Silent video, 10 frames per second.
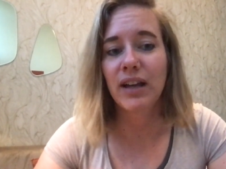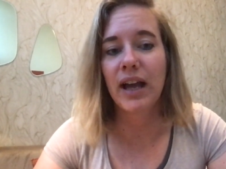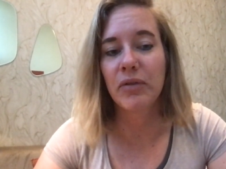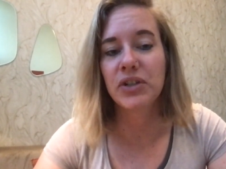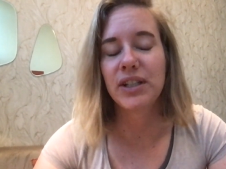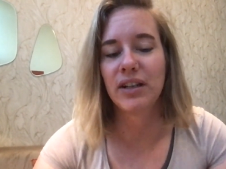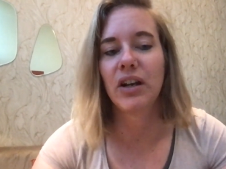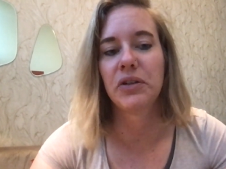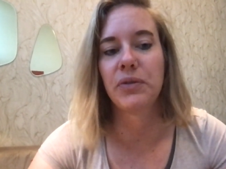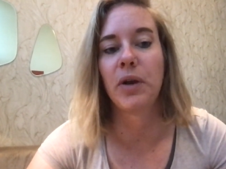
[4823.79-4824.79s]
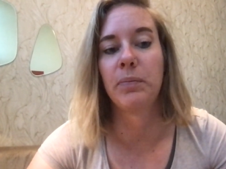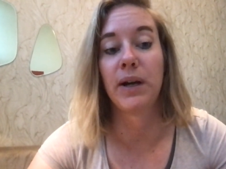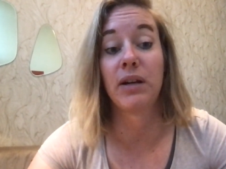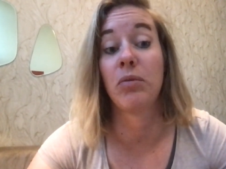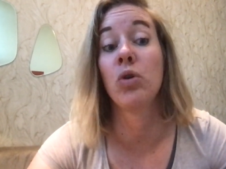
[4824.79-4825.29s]
I was eating a lot of
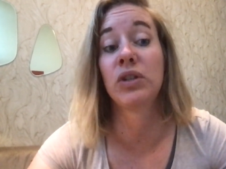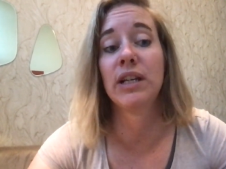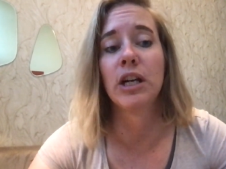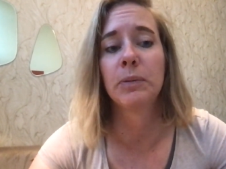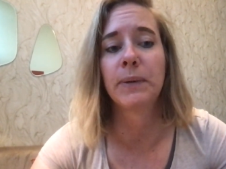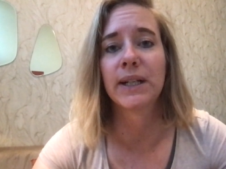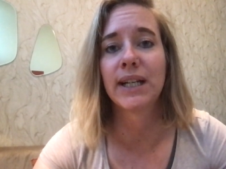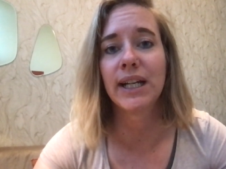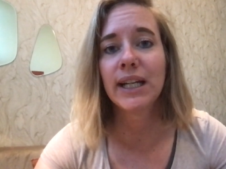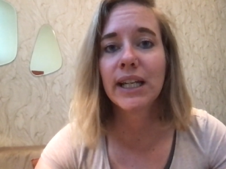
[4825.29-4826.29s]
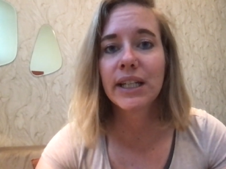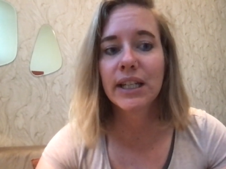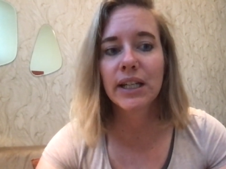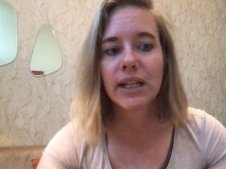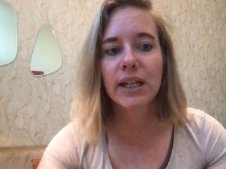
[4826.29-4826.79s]
alpaca, mostly alpaca,
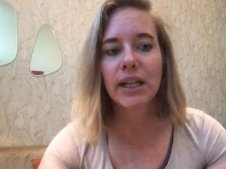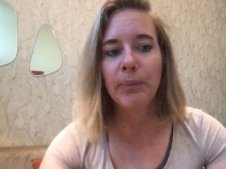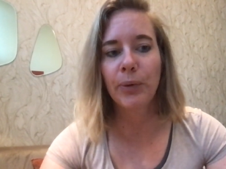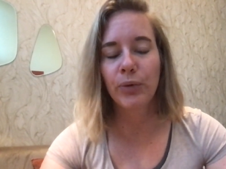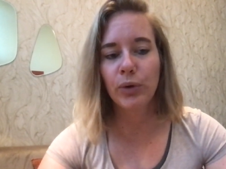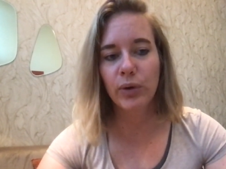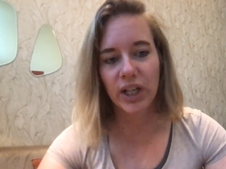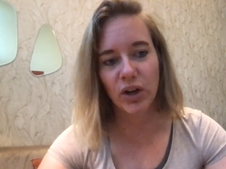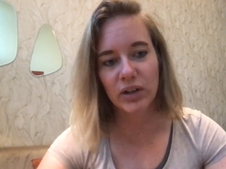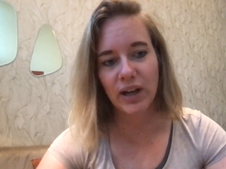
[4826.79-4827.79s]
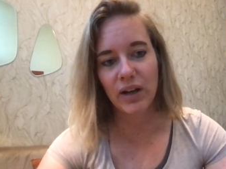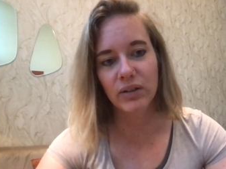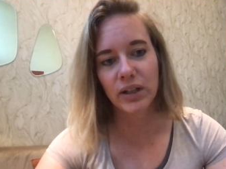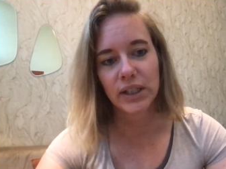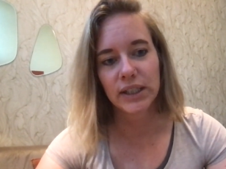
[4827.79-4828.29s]
in Peru in lockdown.